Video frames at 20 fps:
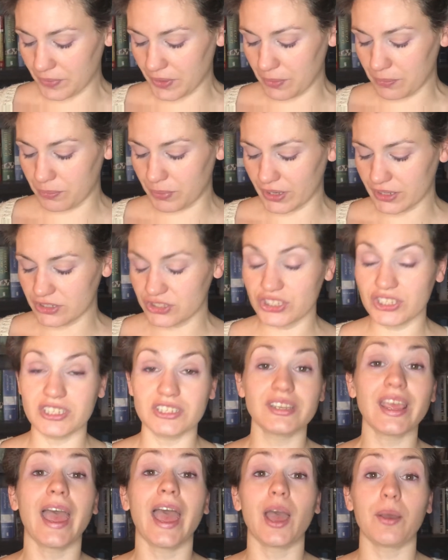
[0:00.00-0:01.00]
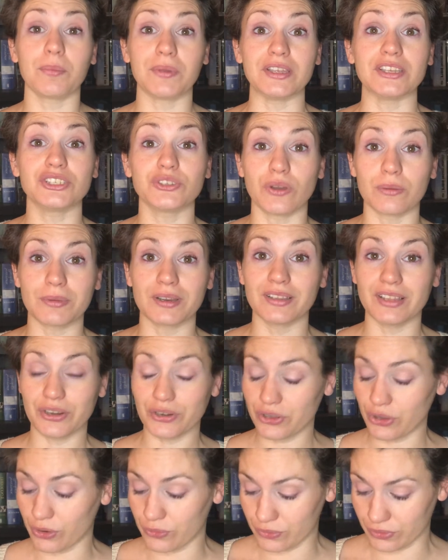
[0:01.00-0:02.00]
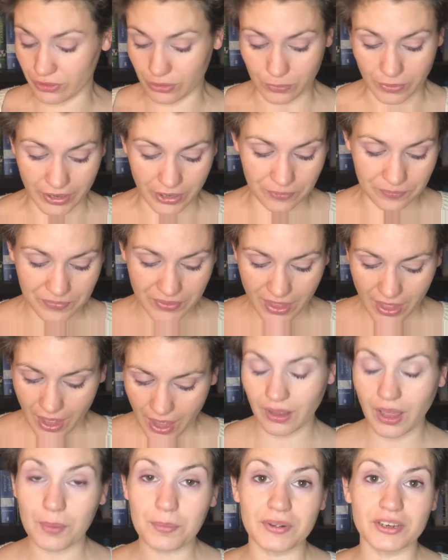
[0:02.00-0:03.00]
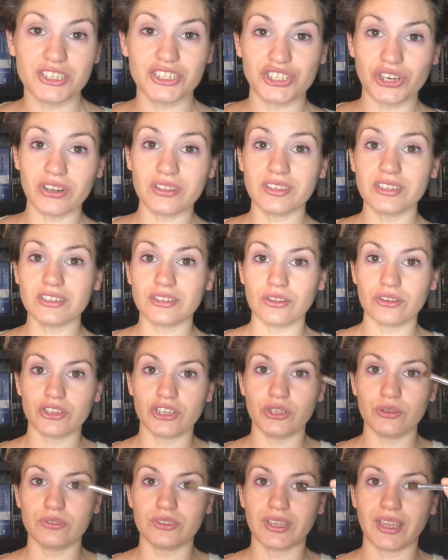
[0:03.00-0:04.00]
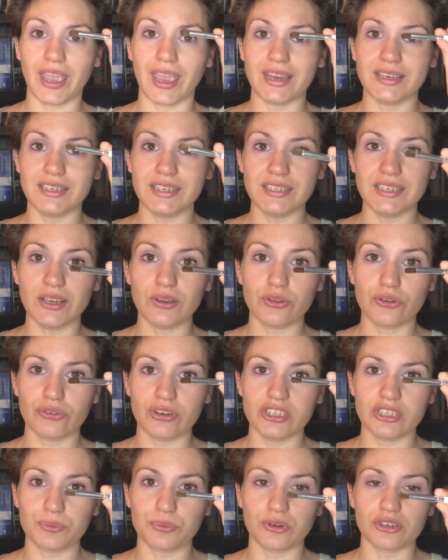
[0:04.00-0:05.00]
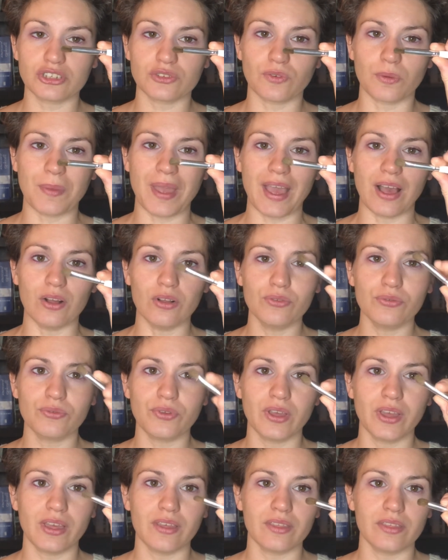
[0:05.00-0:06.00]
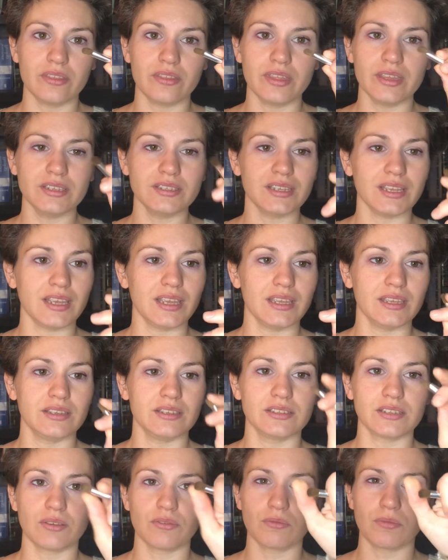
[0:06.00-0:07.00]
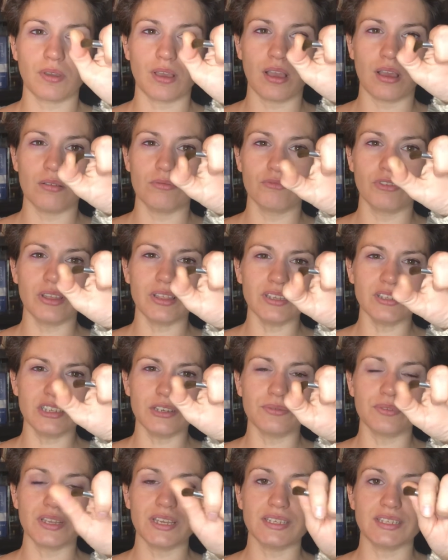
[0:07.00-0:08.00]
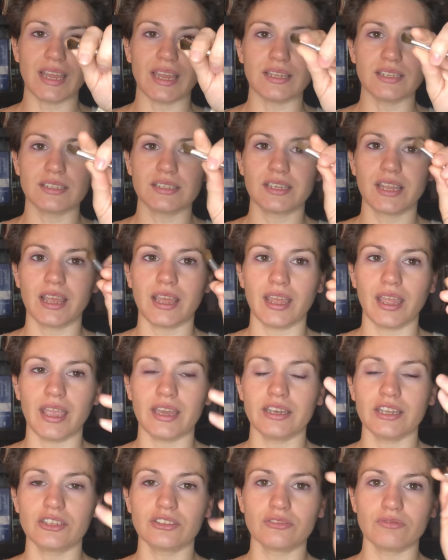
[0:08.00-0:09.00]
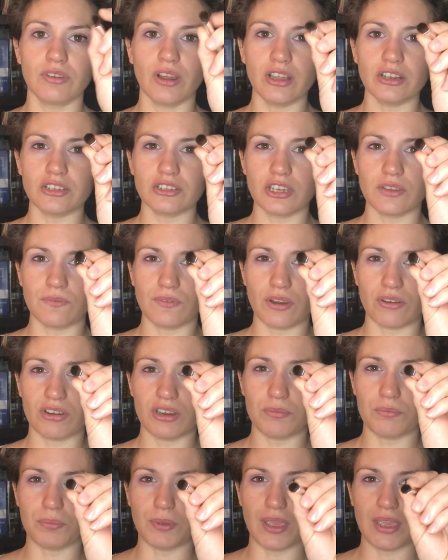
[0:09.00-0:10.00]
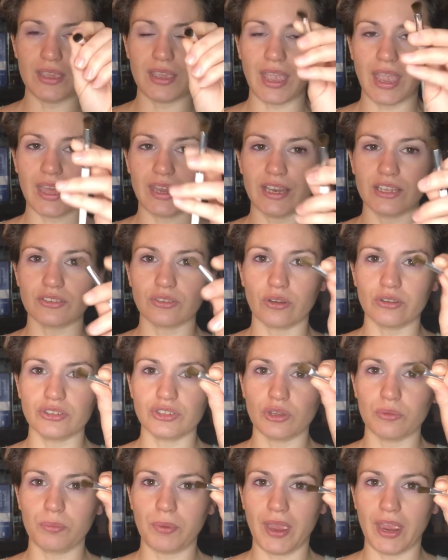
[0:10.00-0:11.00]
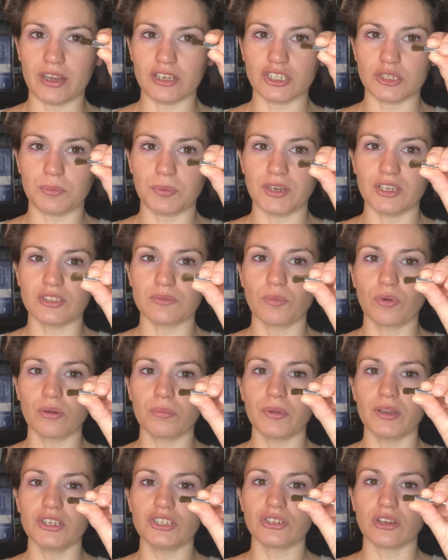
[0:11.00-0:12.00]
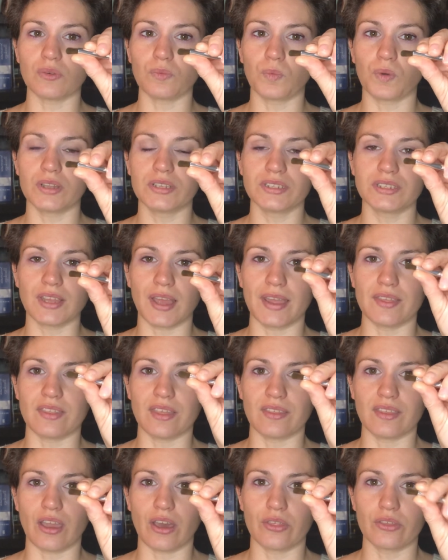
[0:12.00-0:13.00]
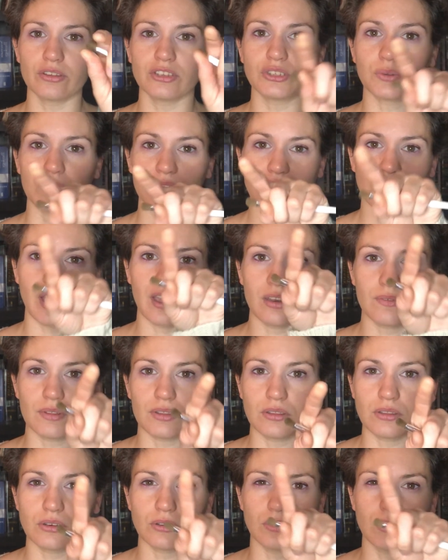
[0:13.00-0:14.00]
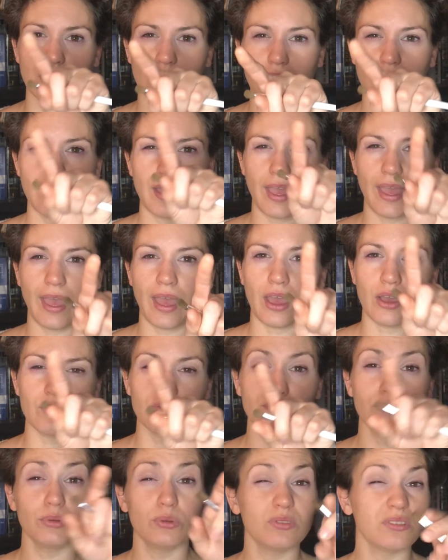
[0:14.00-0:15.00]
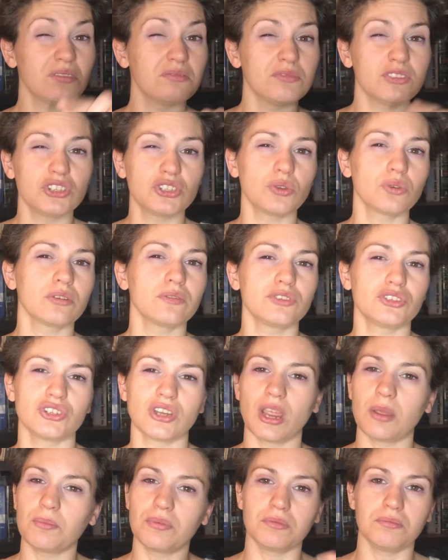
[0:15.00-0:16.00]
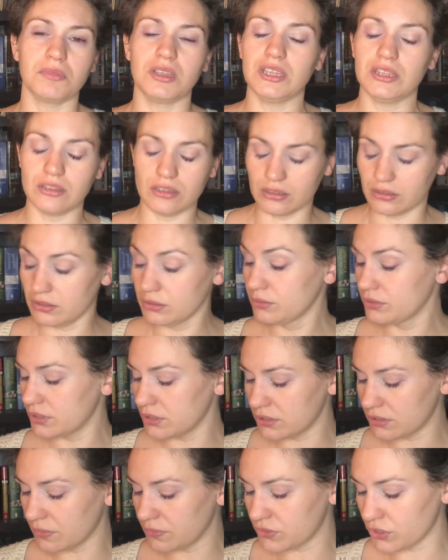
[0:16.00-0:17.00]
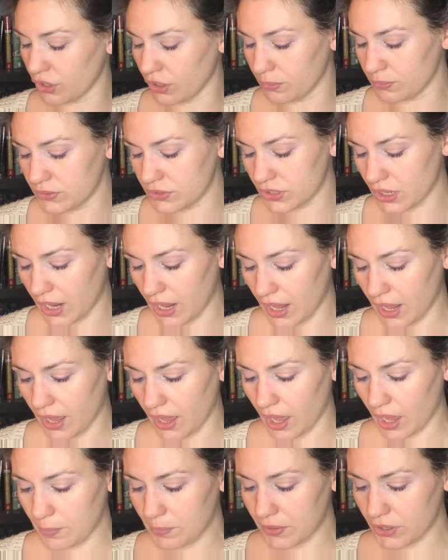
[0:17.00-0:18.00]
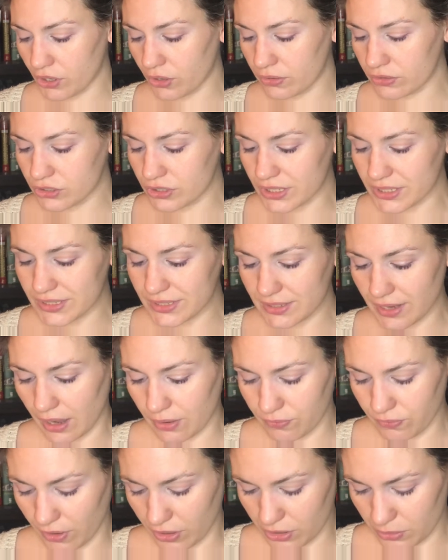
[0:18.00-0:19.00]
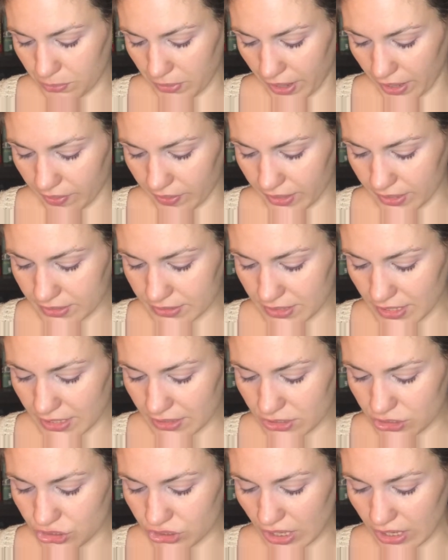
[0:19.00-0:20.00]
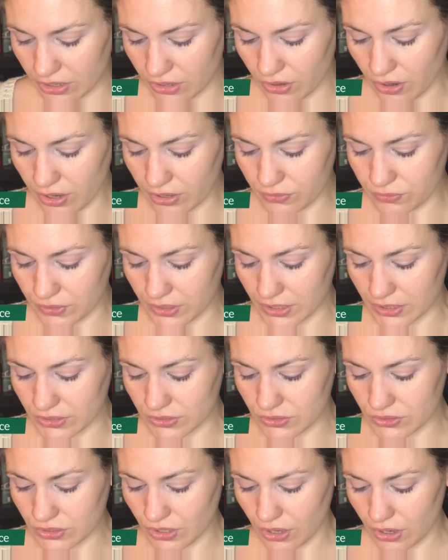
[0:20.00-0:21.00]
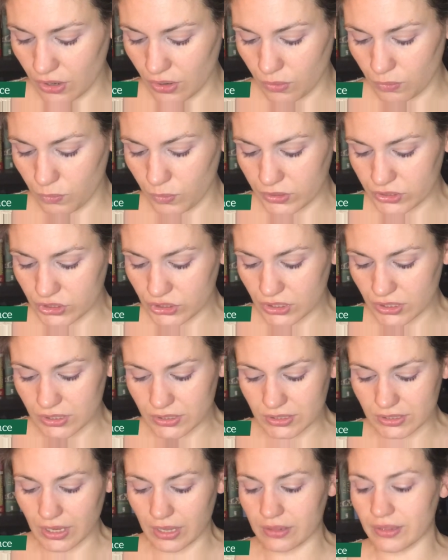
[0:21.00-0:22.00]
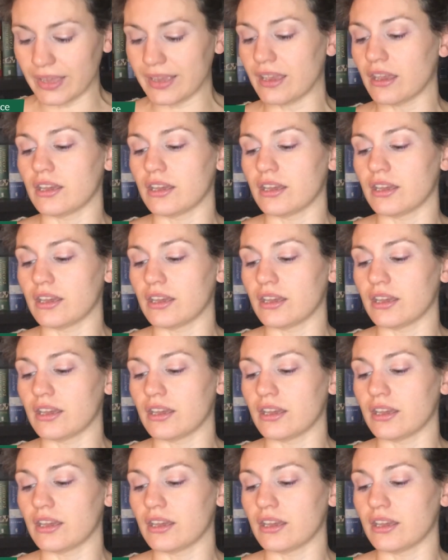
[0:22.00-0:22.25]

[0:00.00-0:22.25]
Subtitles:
but she's happy, so I'm gonna let her go for a little while. I'm gonna start this look using a detail crease brush from e.l.f. This is relatively dense and it's not very big and it's also pinched, but it's more pinched on one side than the other, so it's kind of a little half moon sort of shape in the loosest of terms. I'm gonna go into the Sapphire palette and take the shade Confidence, which is like